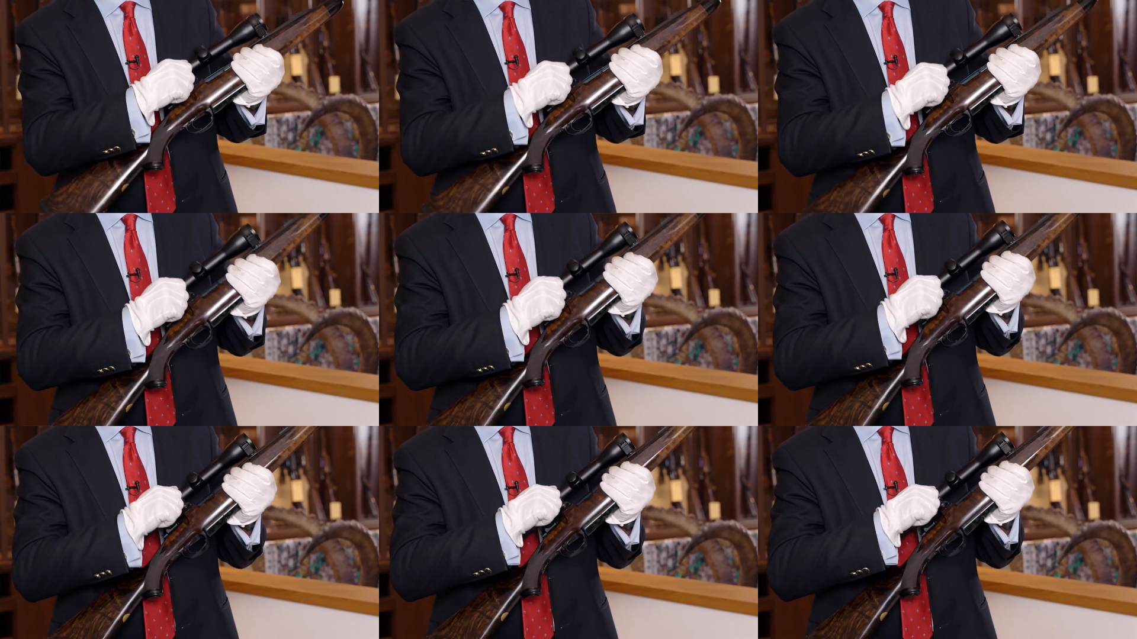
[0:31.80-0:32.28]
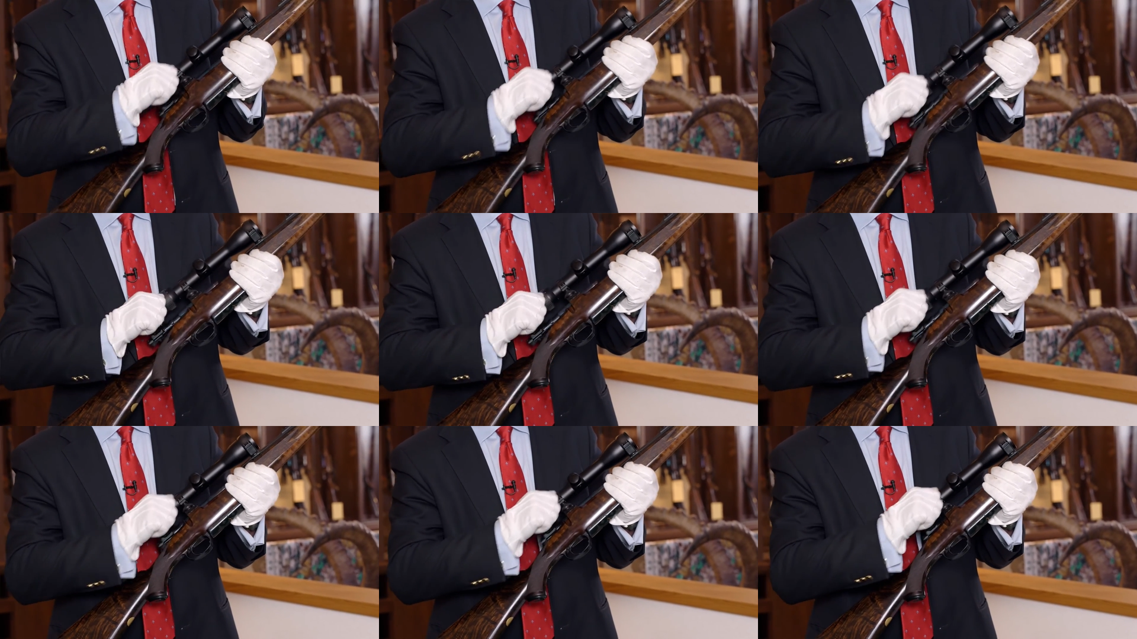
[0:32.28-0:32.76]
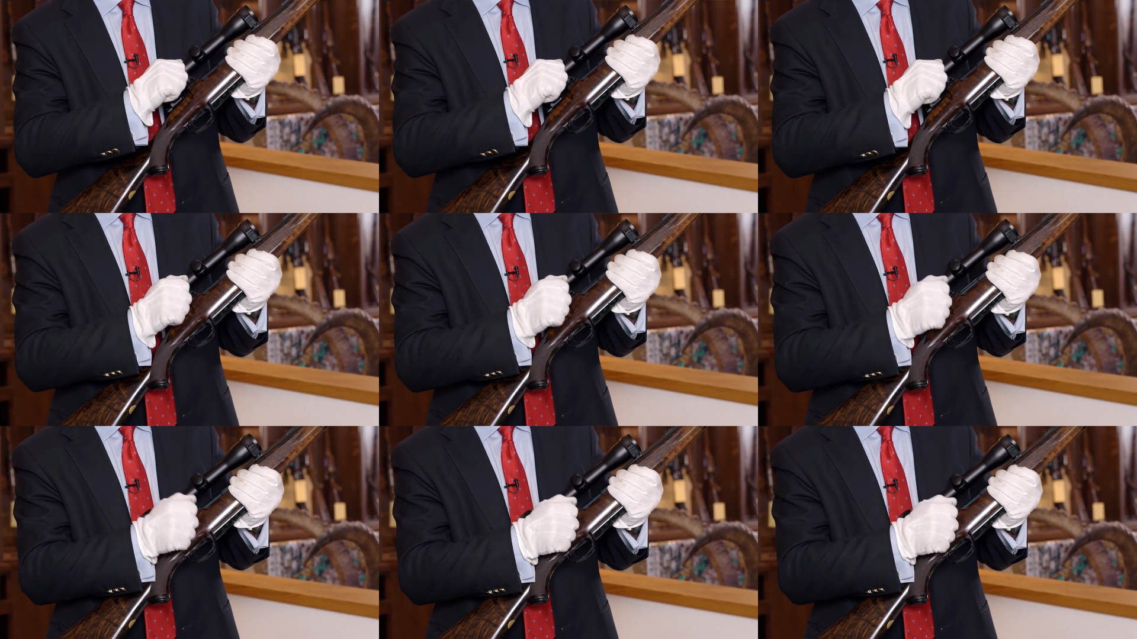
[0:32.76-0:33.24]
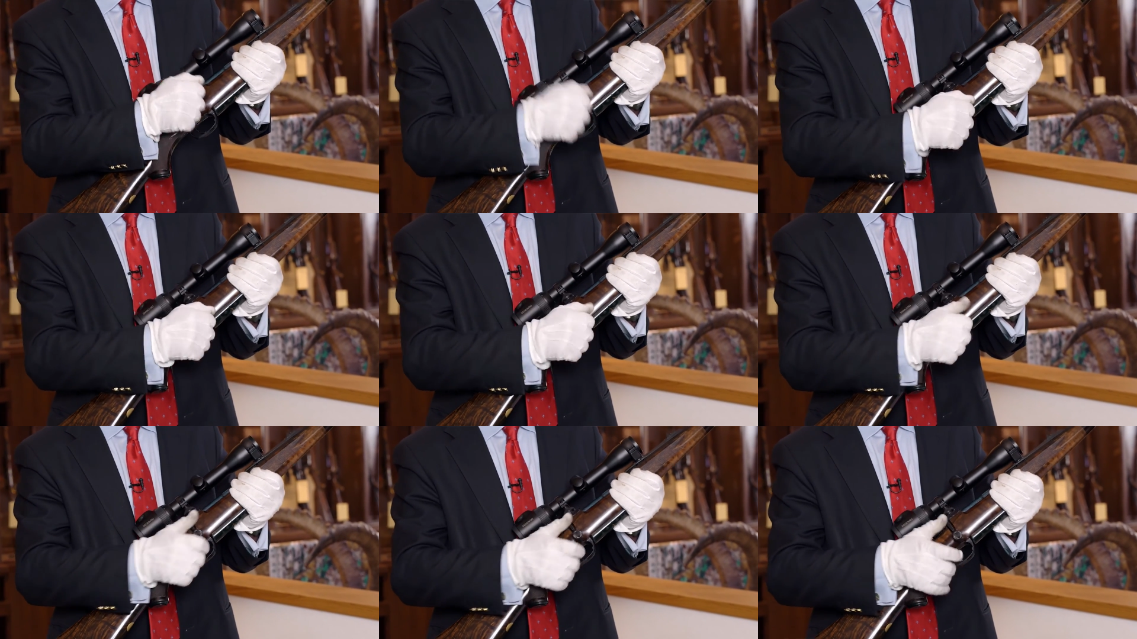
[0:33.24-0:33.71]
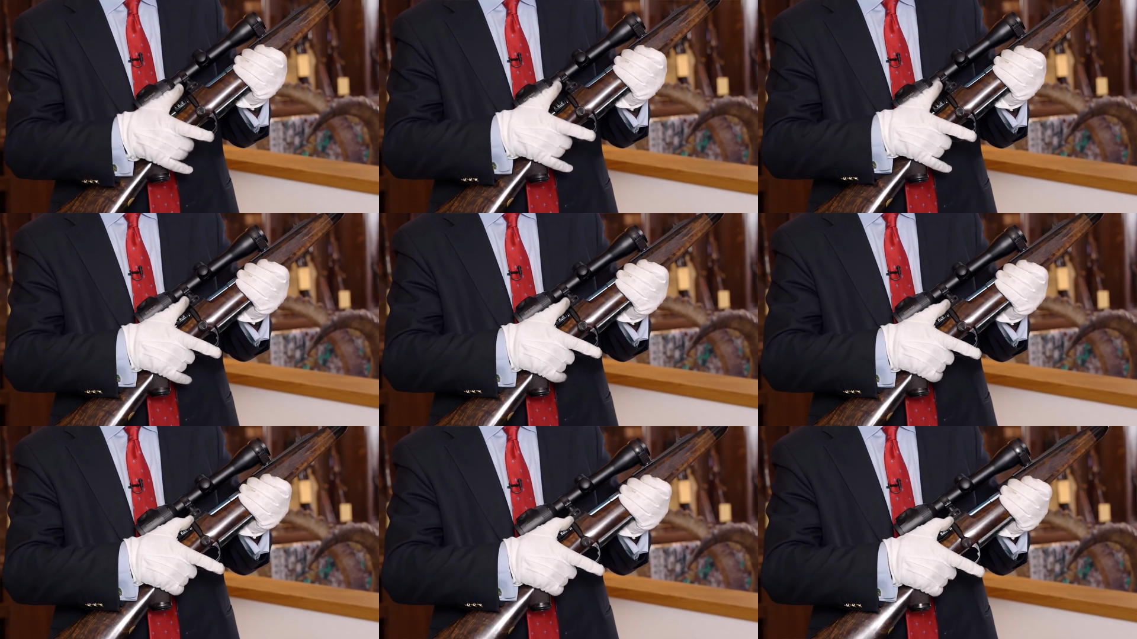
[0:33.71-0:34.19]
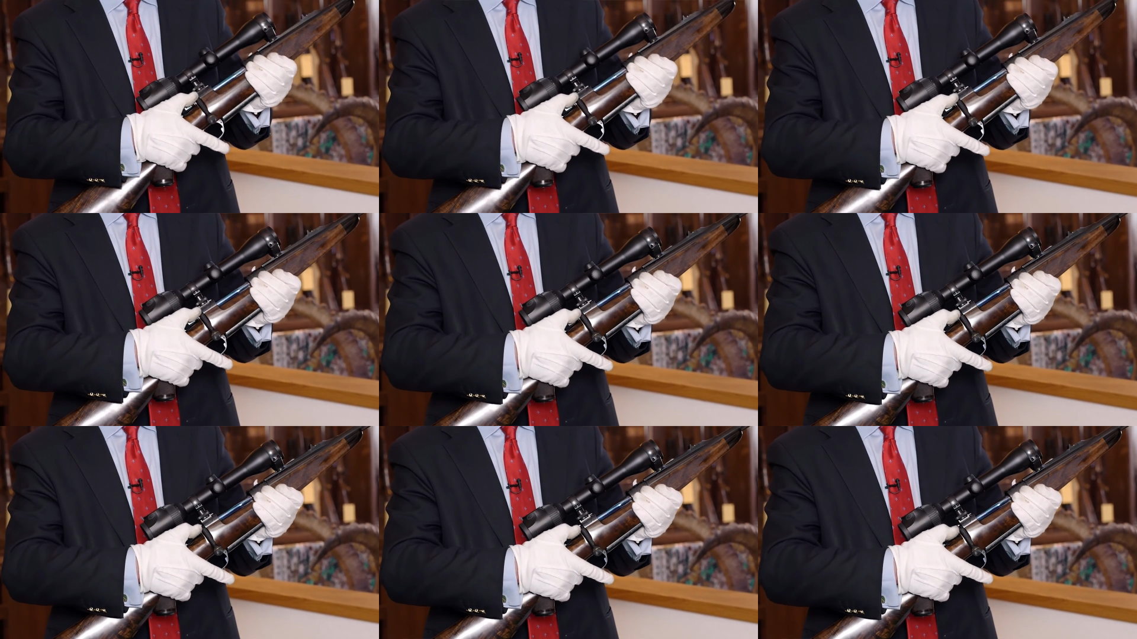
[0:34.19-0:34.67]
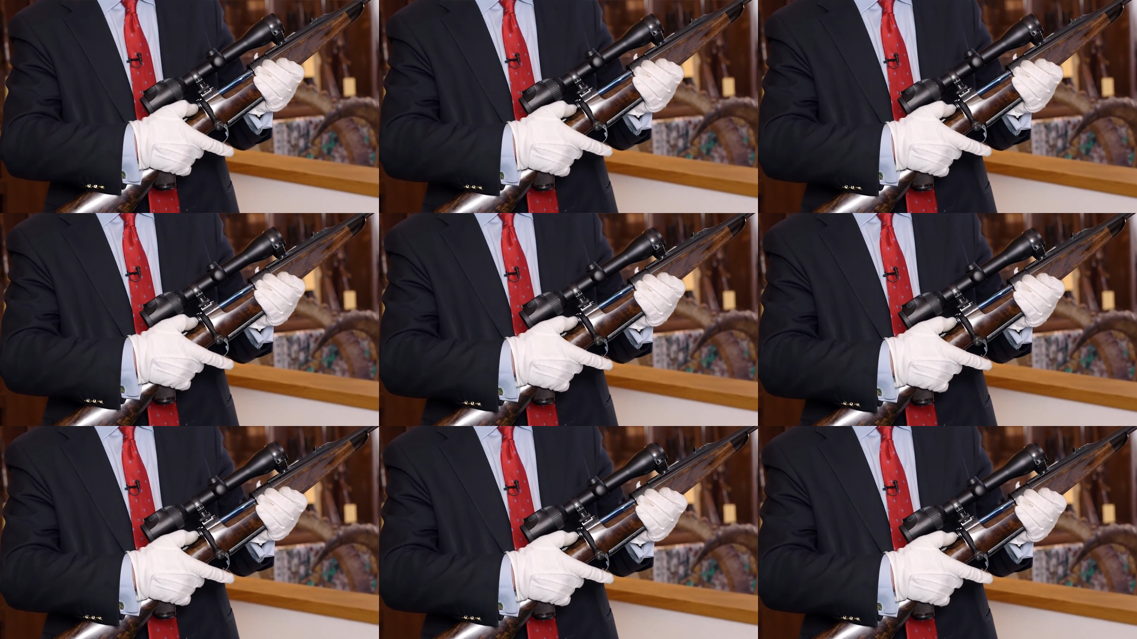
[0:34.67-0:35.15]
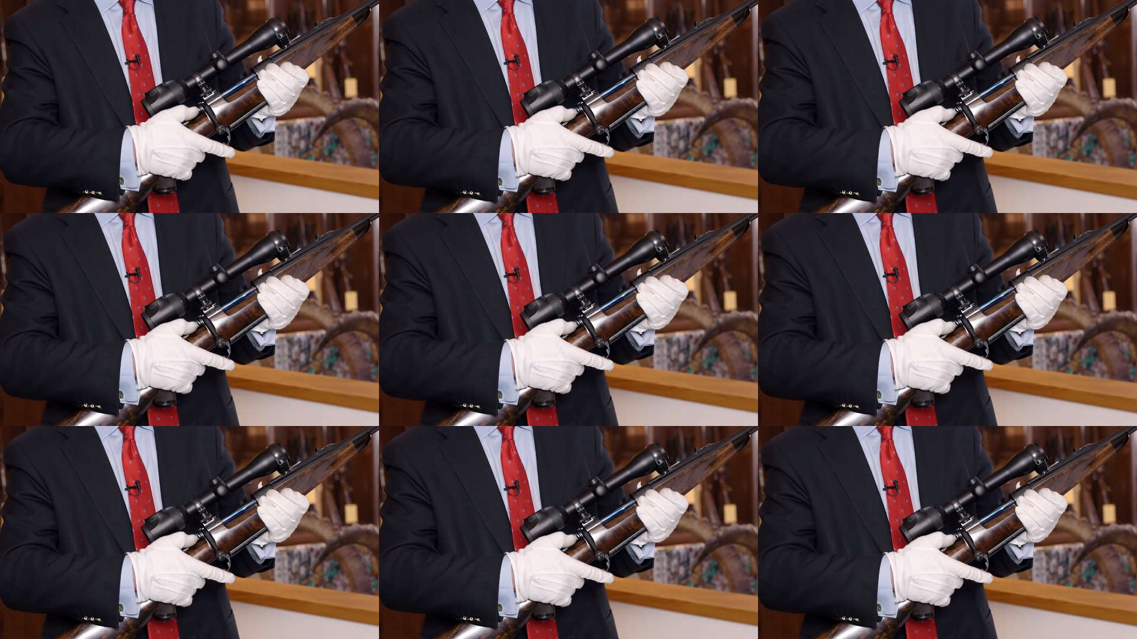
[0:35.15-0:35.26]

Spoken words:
No face is visible, so there are no lips to read.